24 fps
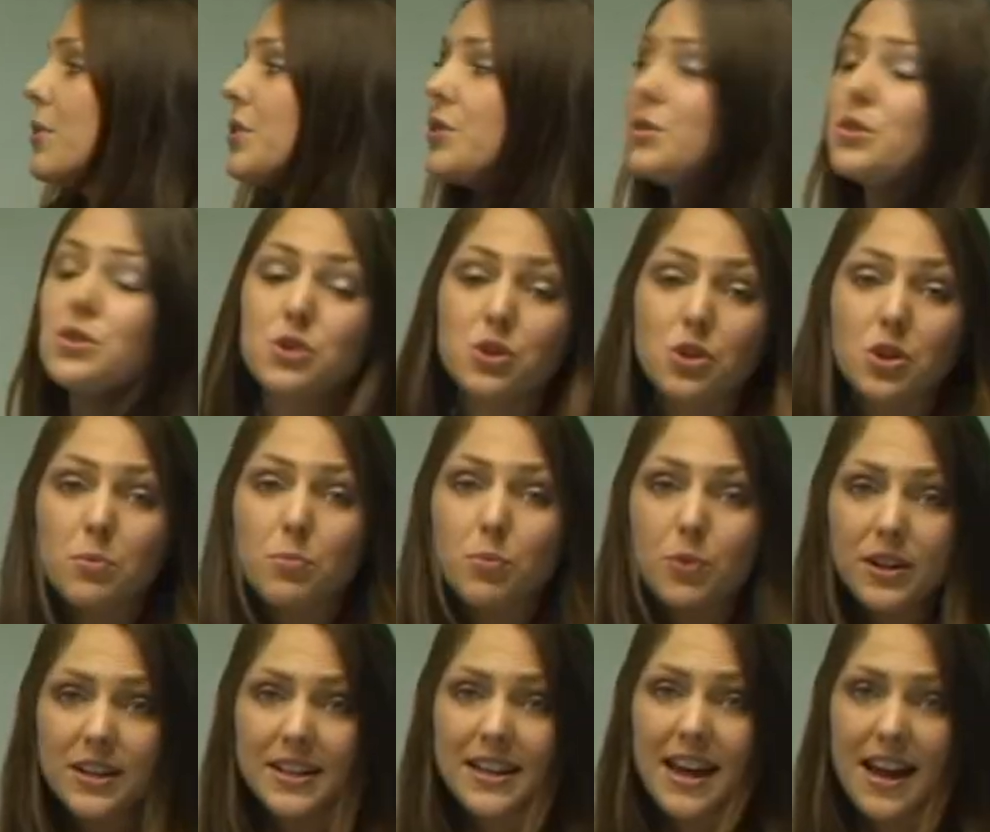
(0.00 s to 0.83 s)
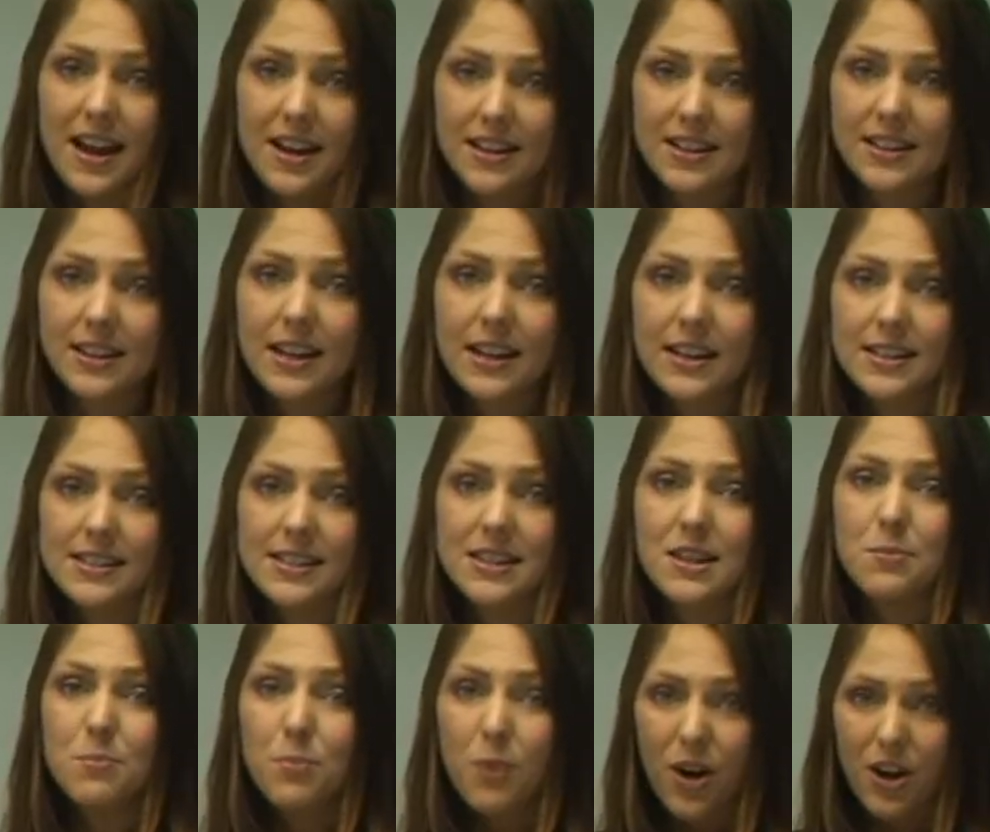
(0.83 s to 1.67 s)
do bring calculators
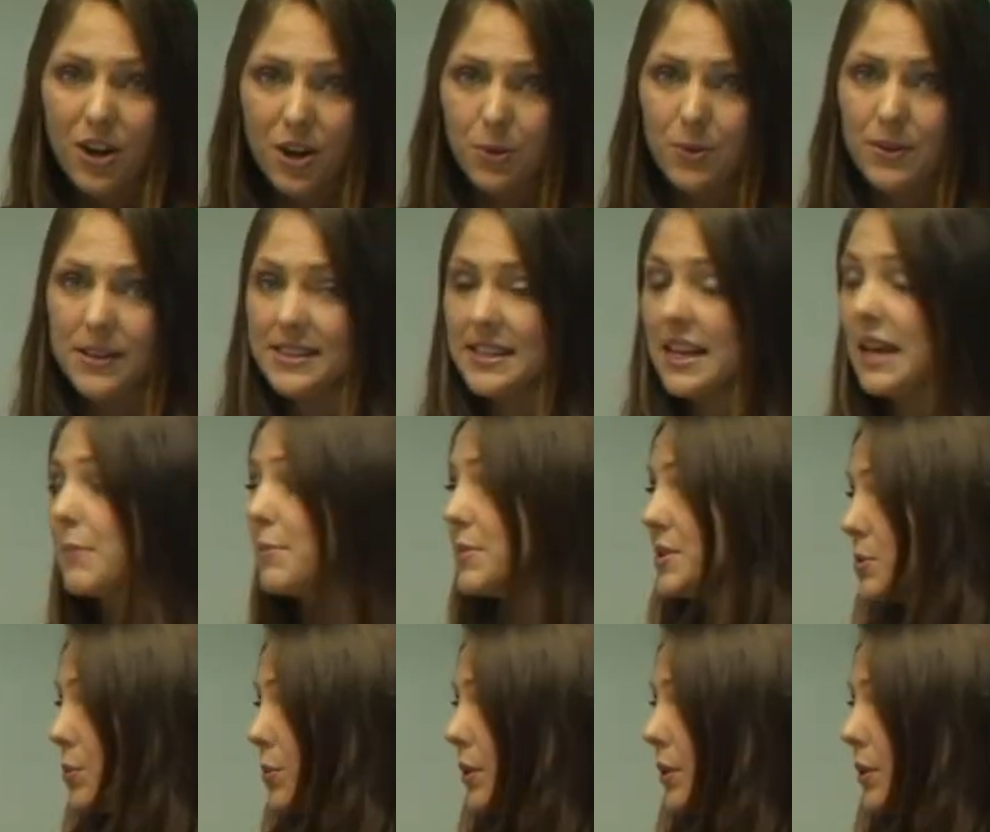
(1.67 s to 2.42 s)
in the bio exam as